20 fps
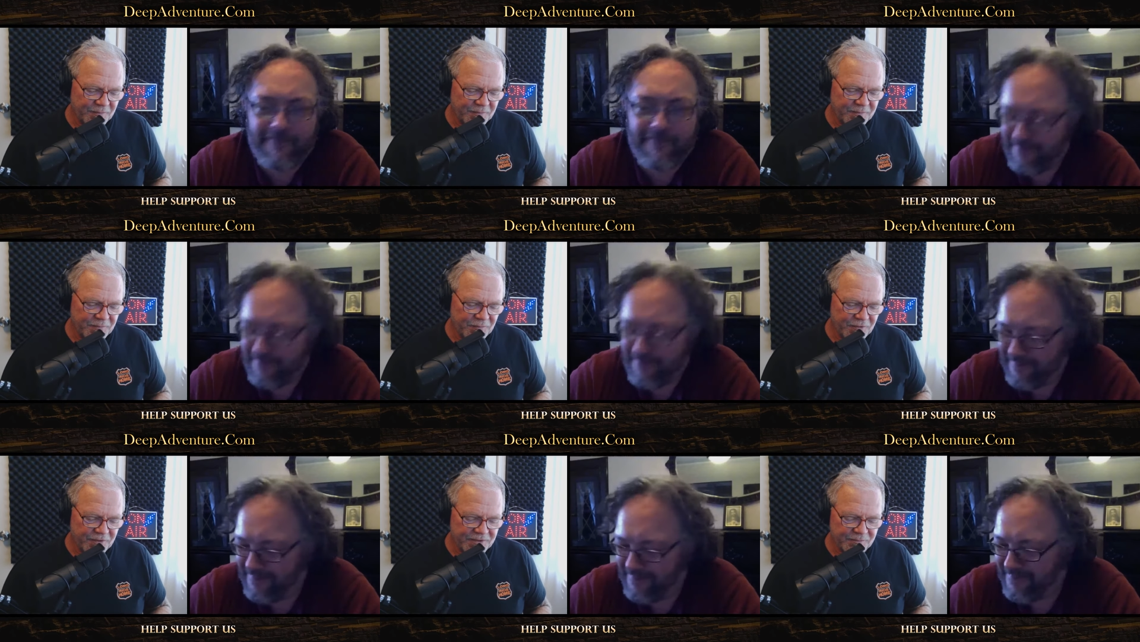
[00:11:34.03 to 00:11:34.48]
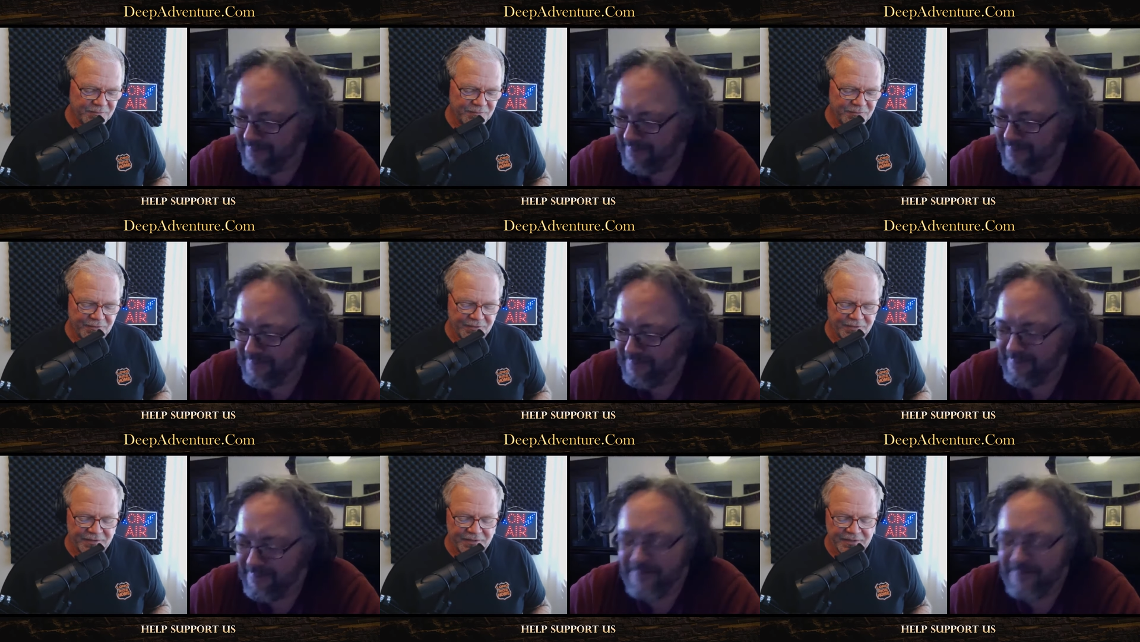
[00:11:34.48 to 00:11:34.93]
Speaker 1: be more
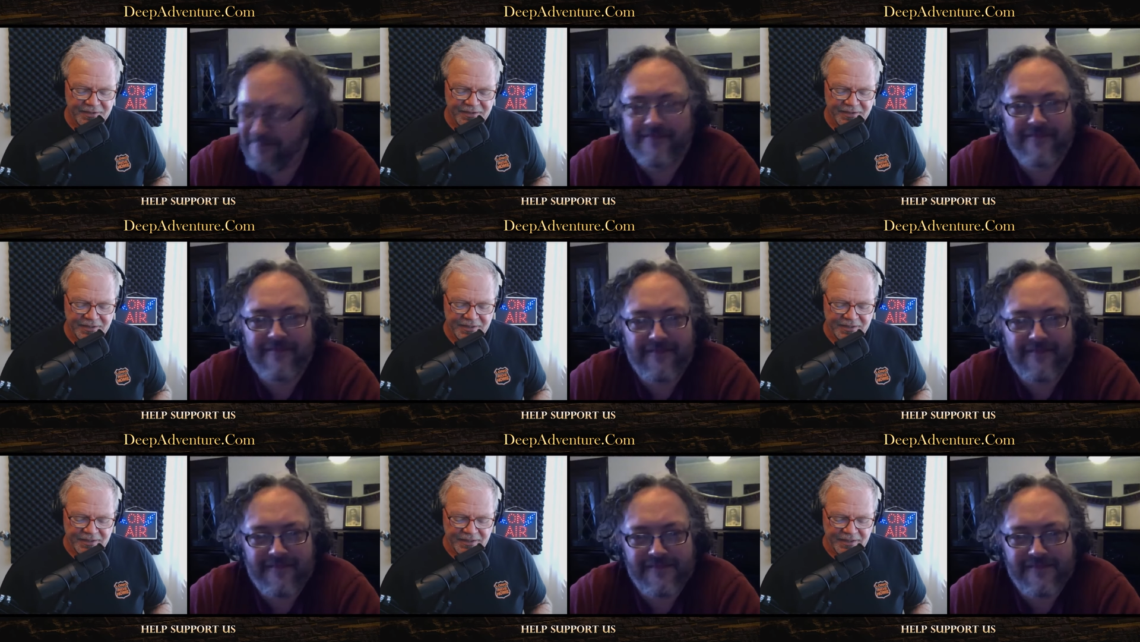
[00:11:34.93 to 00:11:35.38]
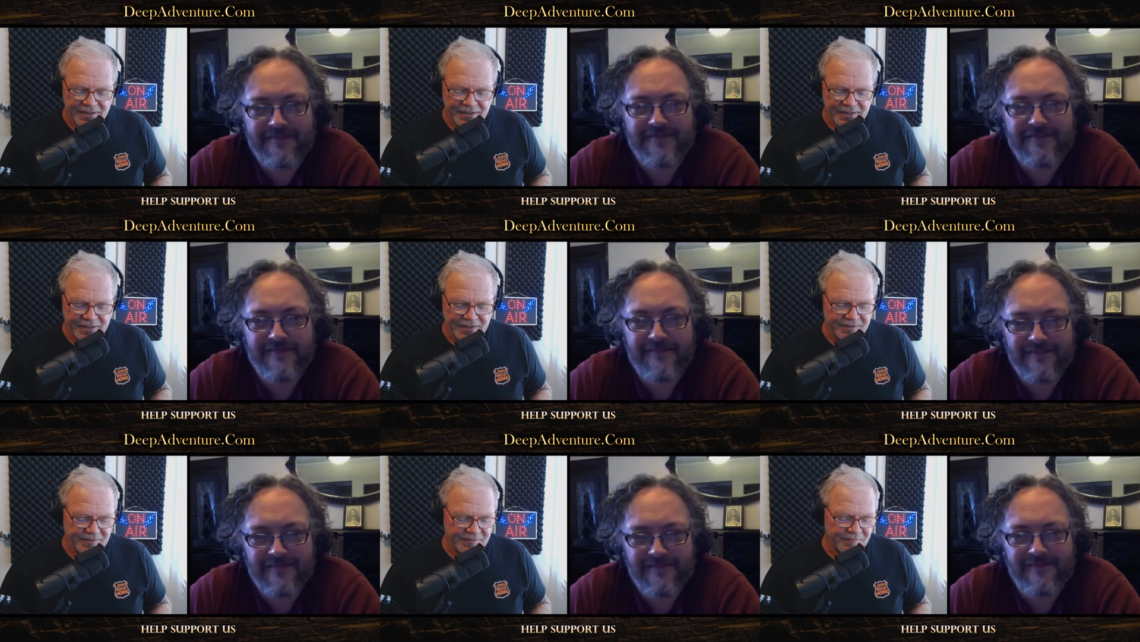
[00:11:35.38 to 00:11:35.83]
more
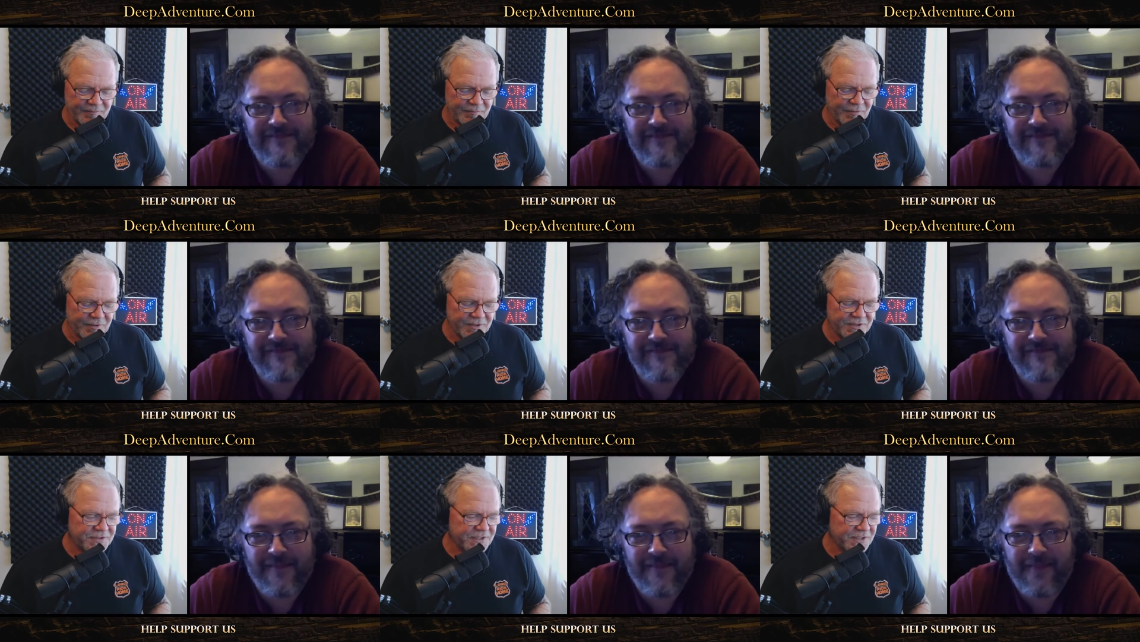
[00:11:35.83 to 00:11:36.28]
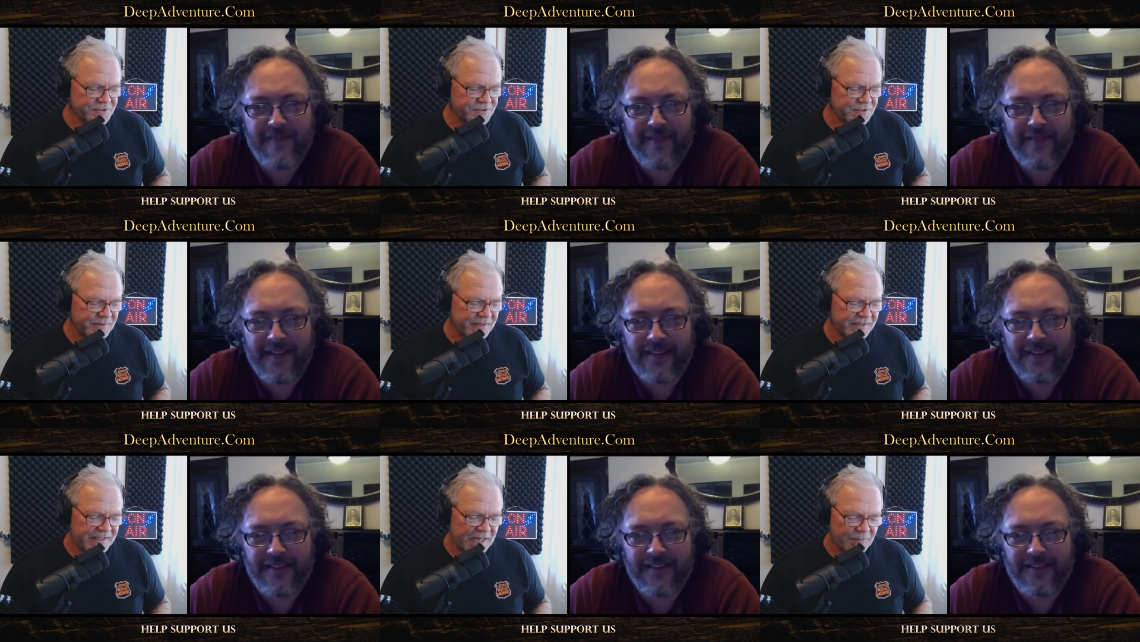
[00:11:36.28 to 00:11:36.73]
uh, more
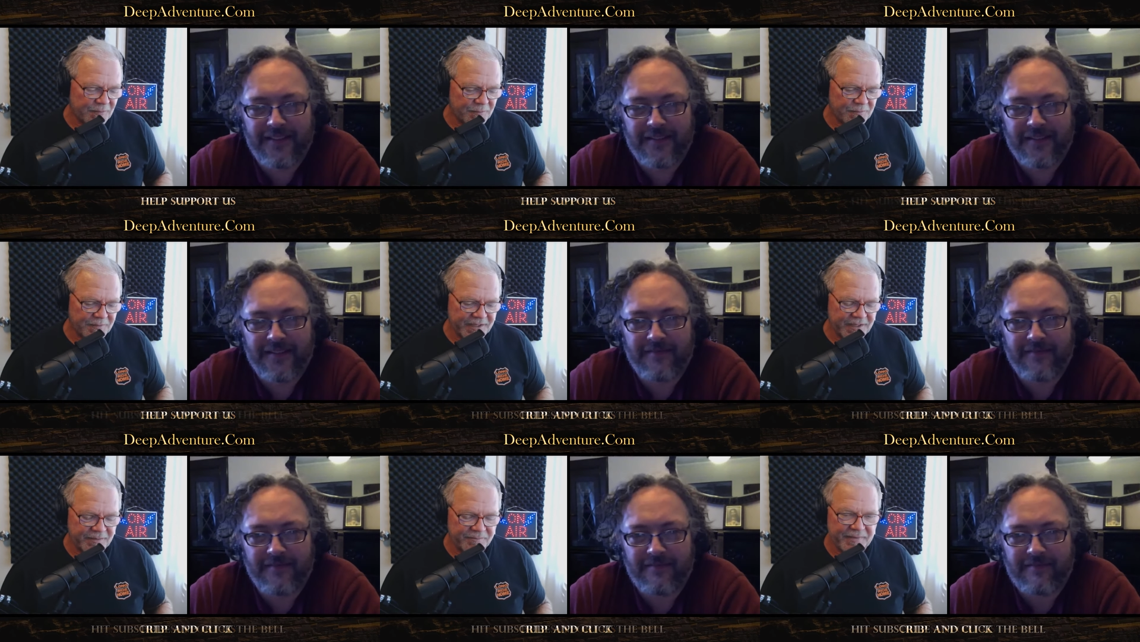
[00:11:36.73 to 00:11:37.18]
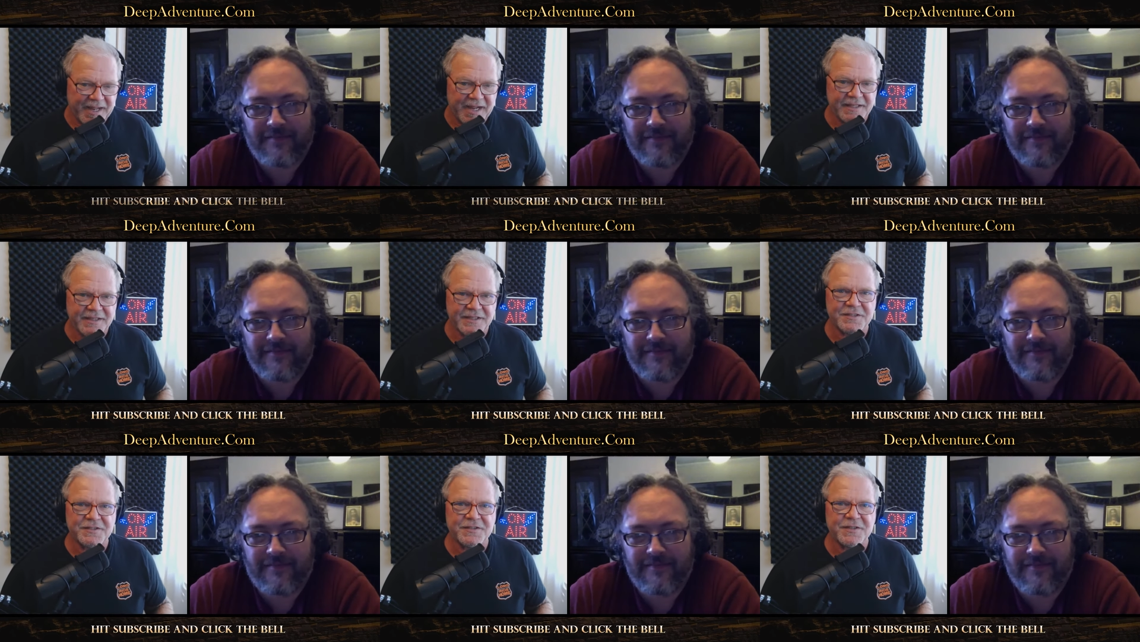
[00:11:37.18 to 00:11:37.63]
discussion about that when we get
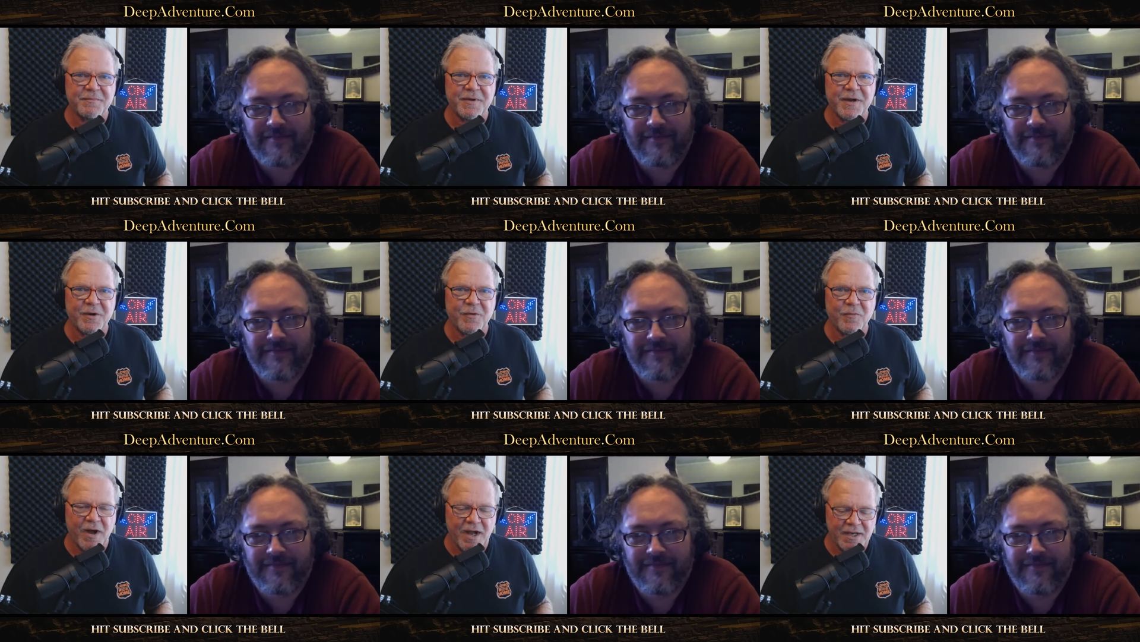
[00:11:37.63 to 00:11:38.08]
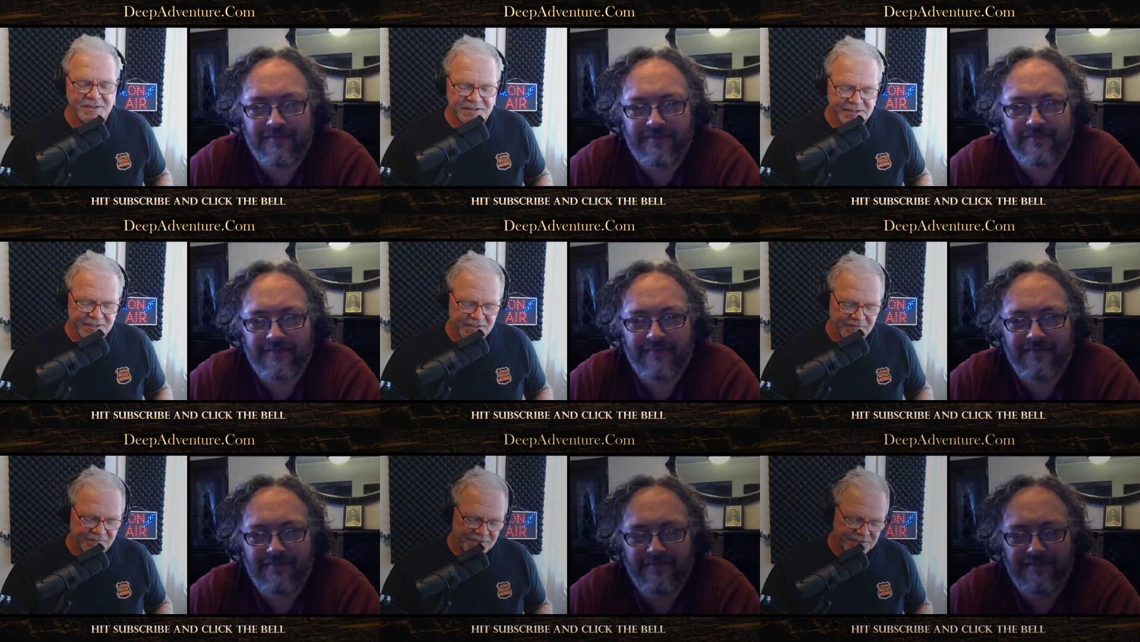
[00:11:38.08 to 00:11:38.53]
back. This is the Bear
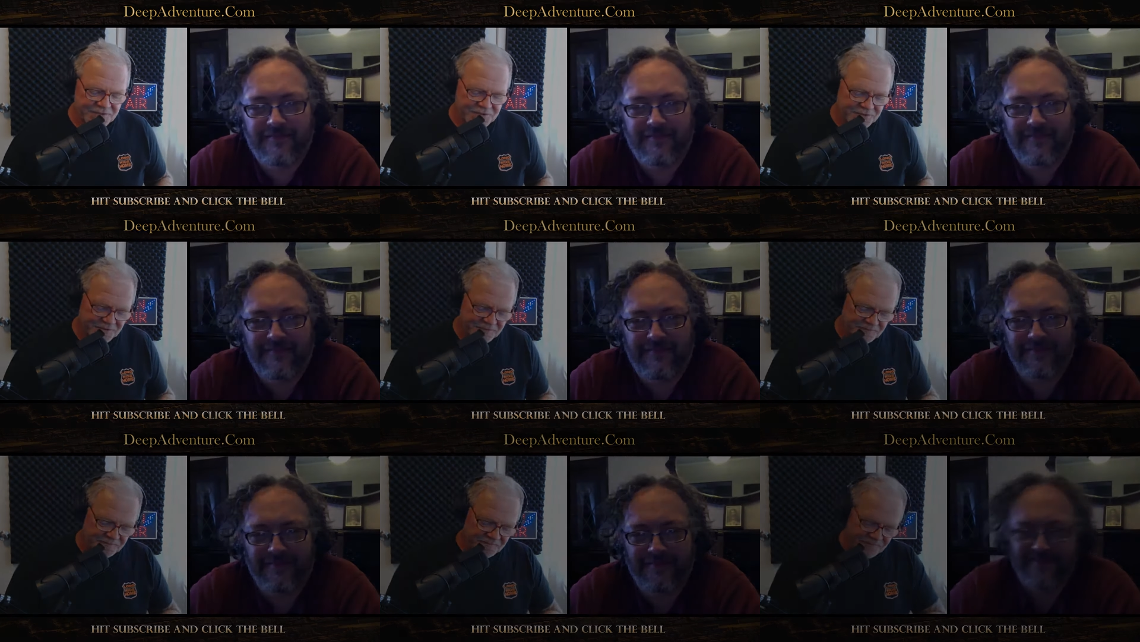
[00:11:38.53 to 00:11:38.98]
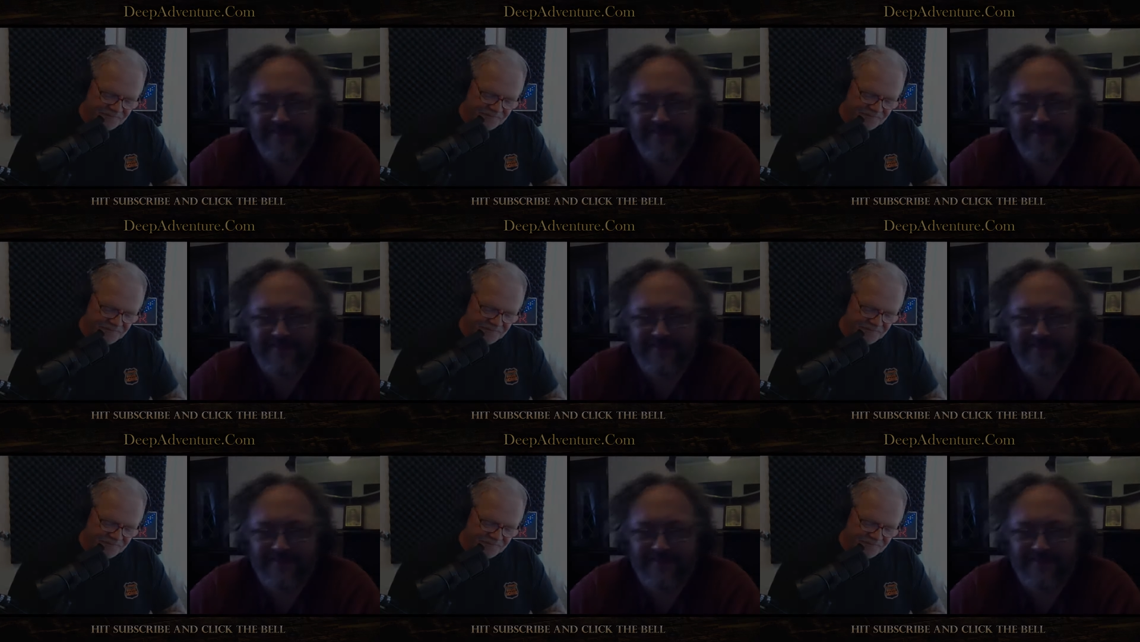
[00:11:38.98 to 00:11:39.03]
Woznick Adventure.